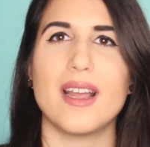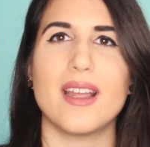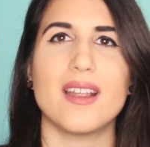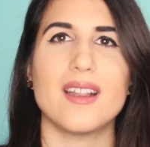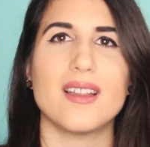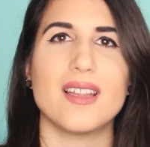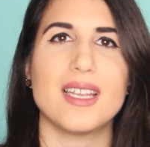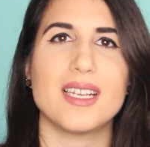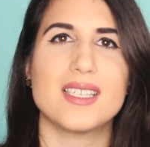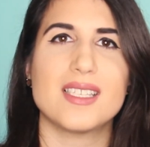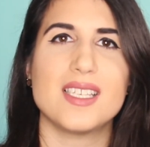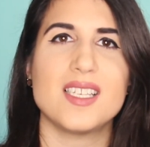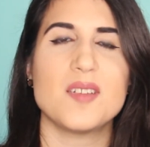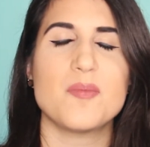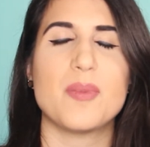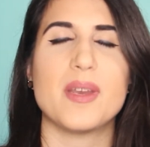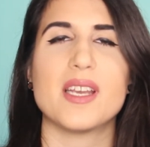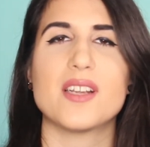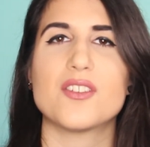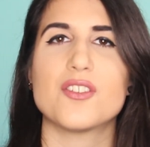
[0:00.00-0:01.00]
I like
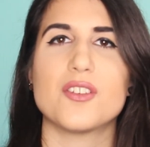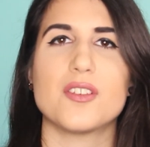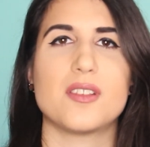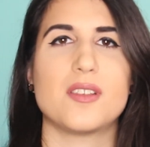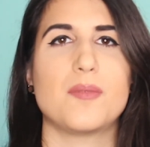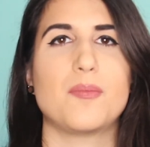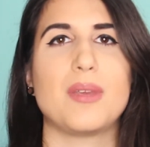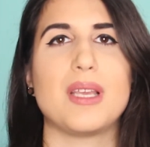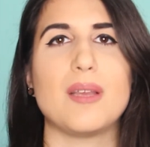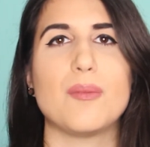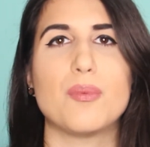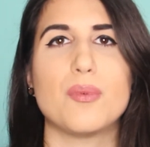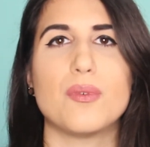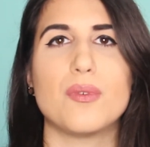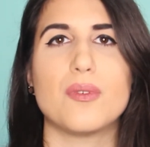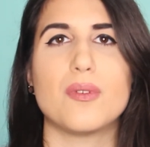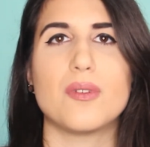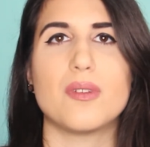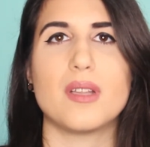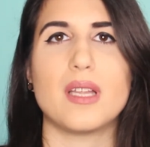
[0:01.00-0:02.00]
seeing pictures of
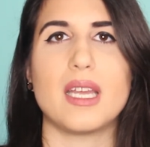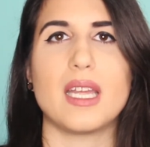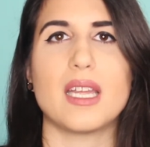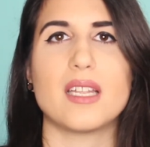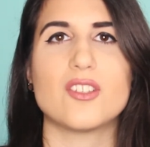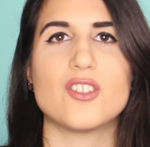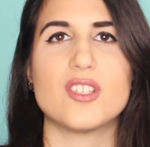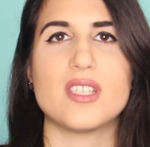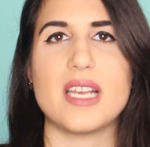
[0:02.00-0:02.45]
people like